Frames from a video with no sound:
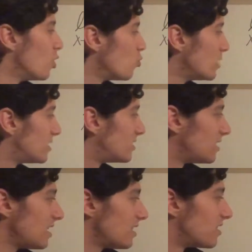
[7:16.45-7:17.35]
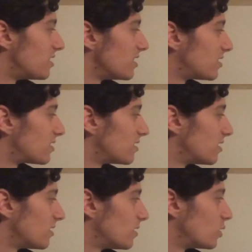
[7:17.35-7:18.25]
We see that this
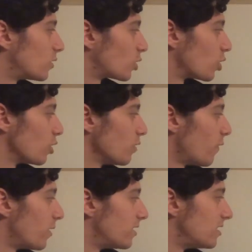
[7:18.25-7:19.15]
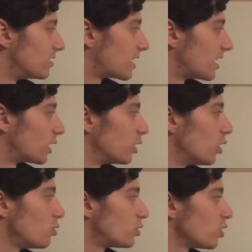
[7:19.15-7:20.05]
curve is getting
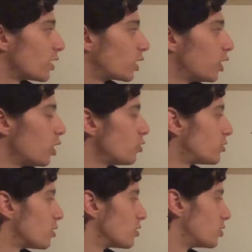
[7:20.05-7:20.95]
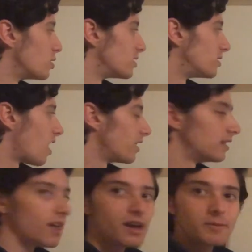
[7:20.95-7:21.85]
closer and closer to this dotted
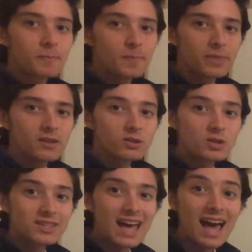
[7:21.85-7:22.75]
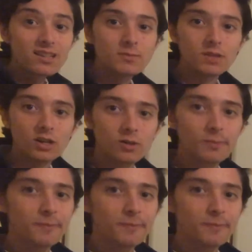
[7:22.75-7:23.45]
line, to this asymptote.